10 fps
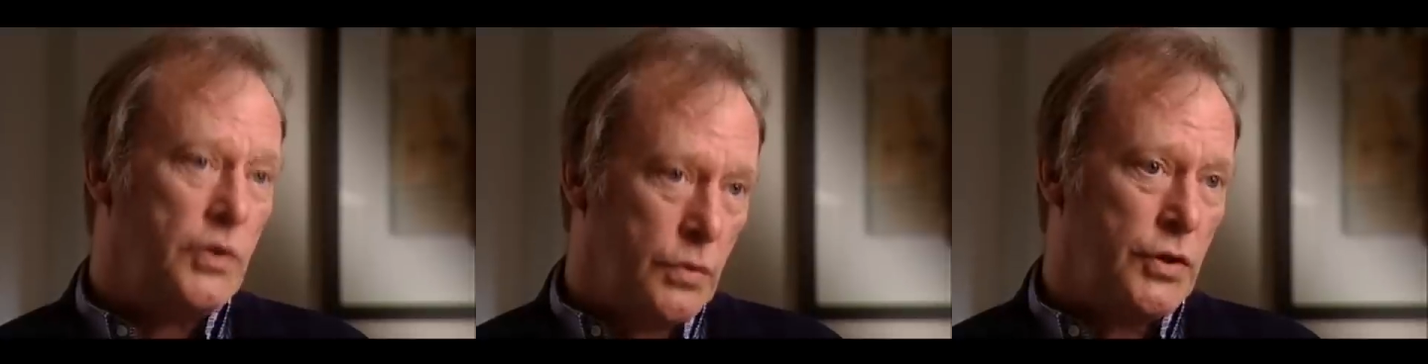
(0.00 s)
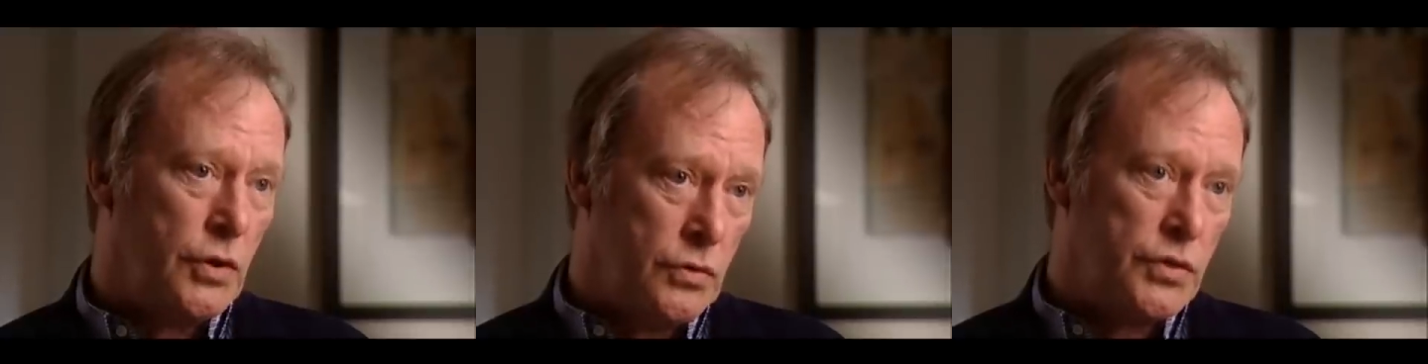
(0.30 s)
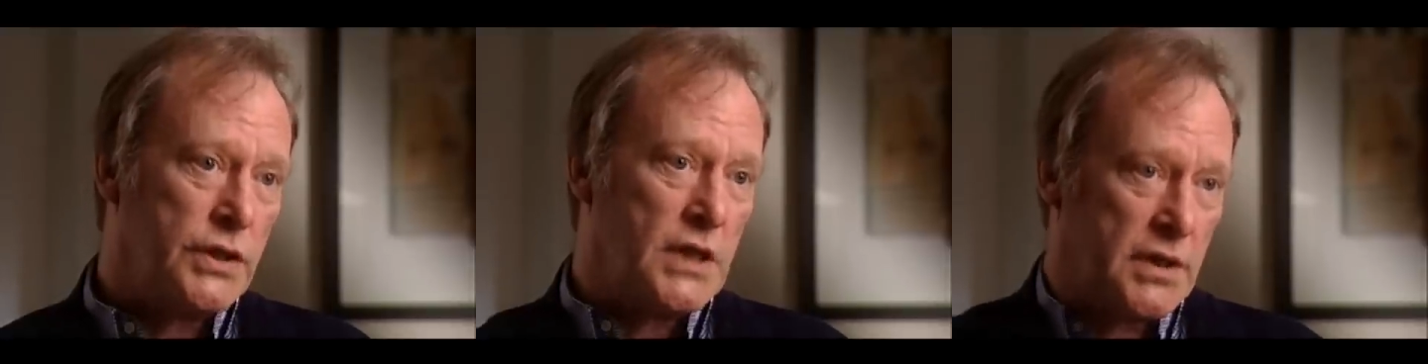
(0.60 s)
you will
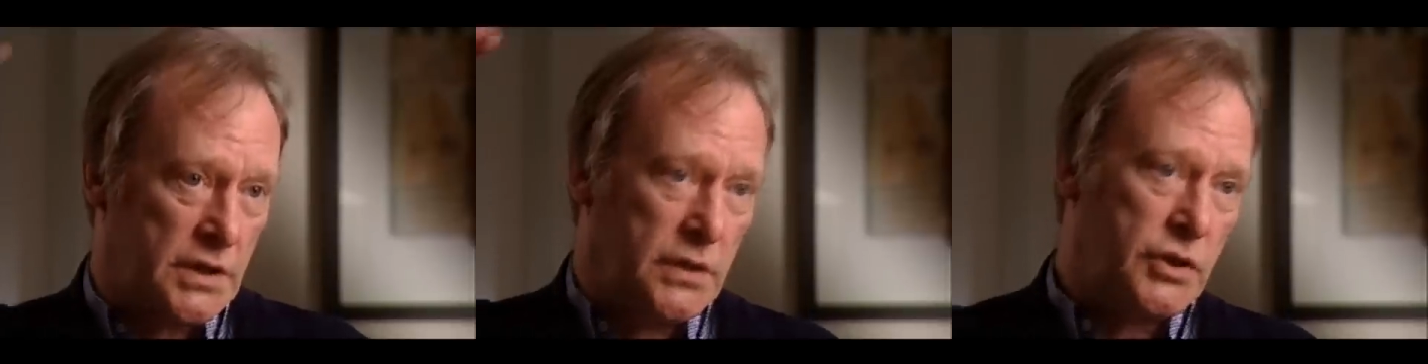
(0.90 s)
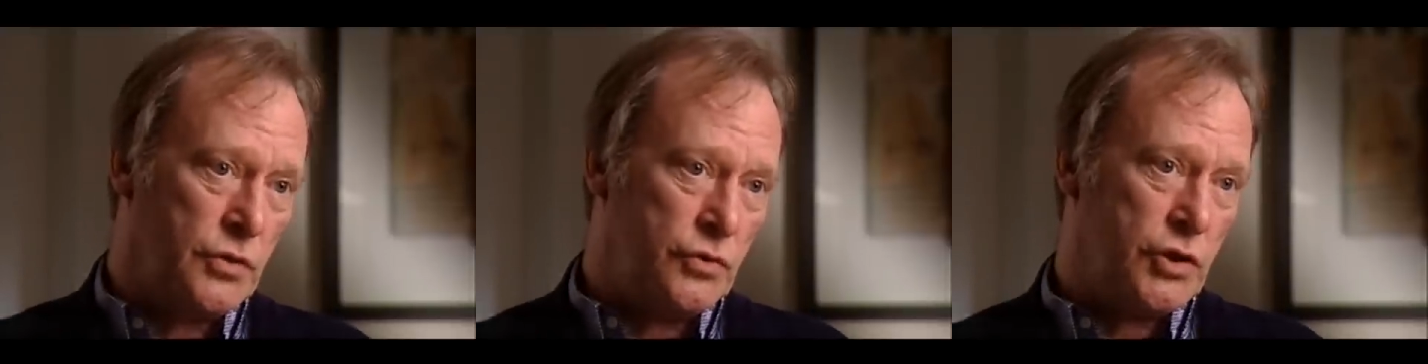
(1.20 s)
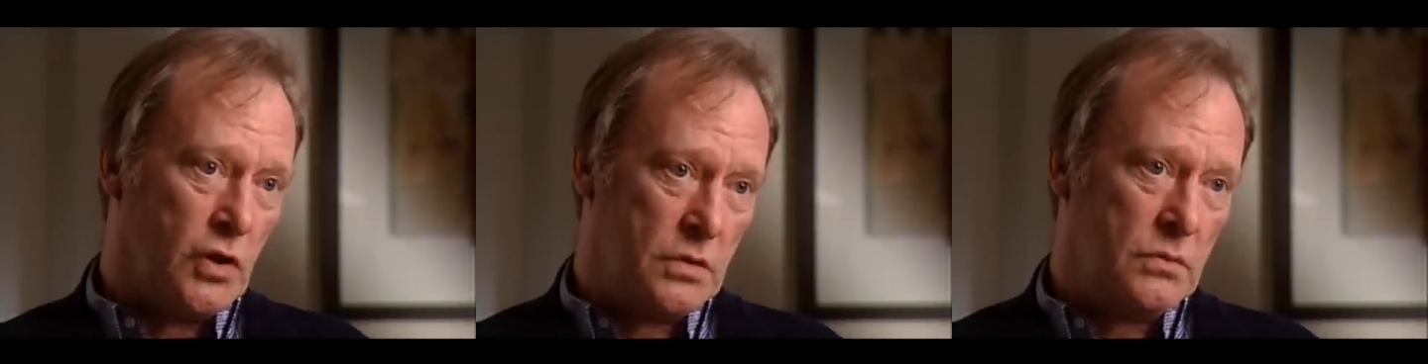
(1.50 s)
use is us in
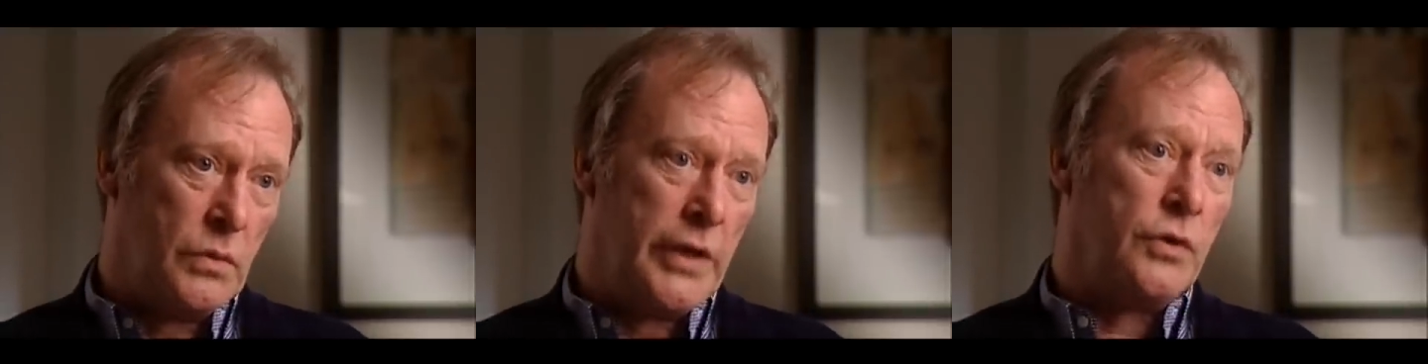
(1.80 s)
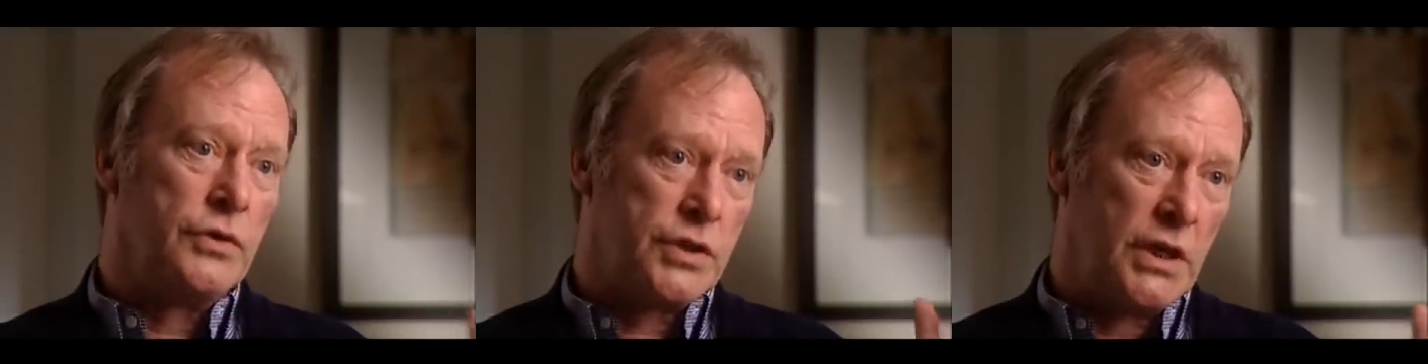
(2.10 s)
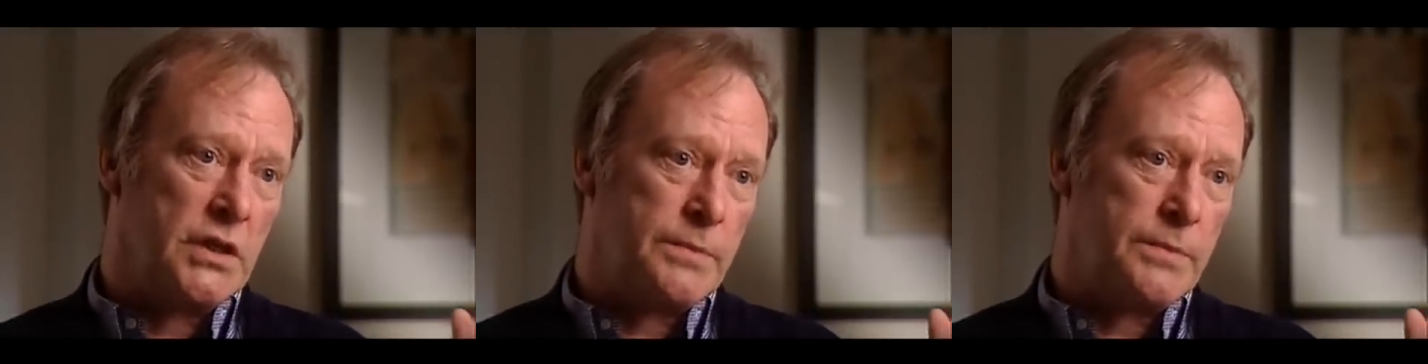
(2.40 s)
two-shot, where you can see us